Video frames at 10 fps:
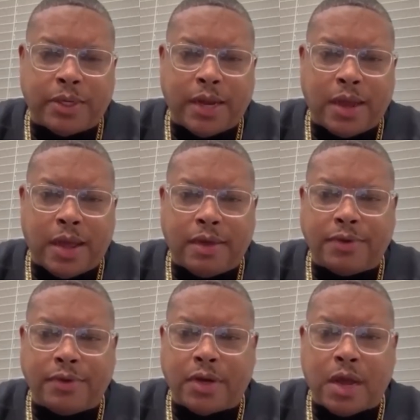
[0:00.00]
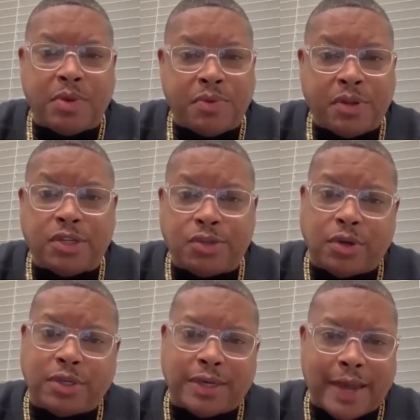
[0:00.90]
Monday Night Live, and I'll be
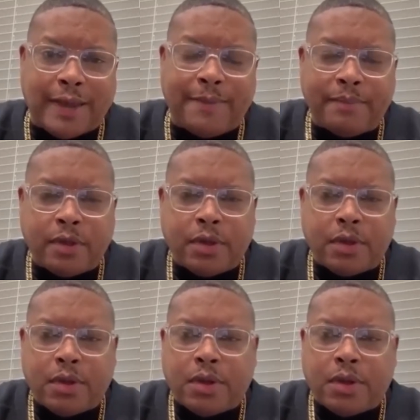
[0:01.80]
really short tonight.